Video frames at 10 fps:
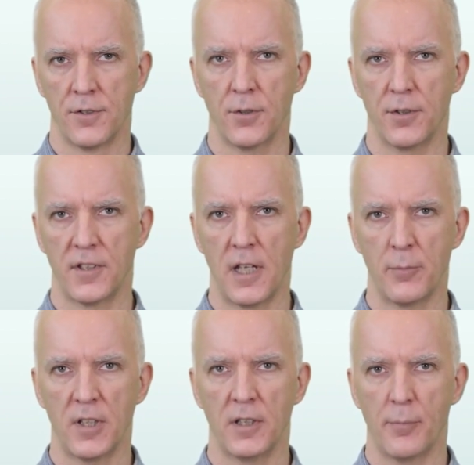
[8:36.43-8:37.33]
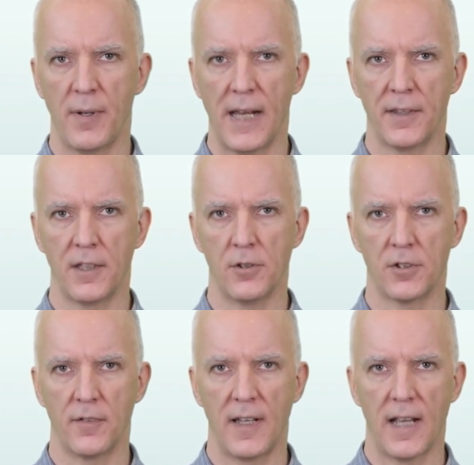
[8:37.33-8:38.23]
So it's tempting to ban the
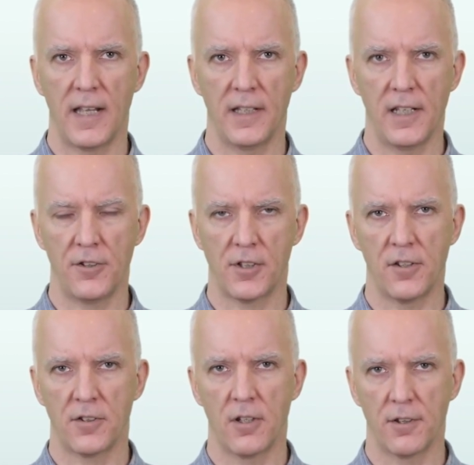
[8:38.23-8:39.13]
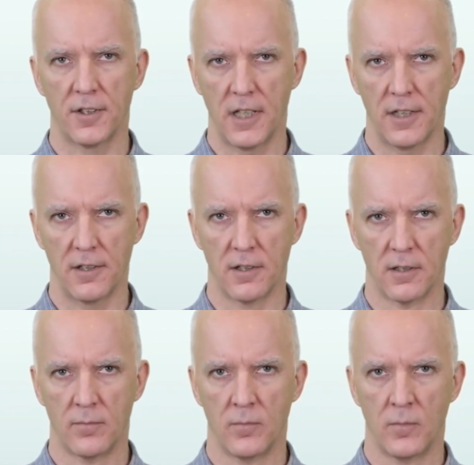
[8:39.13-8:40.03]
use of AI in education altogether.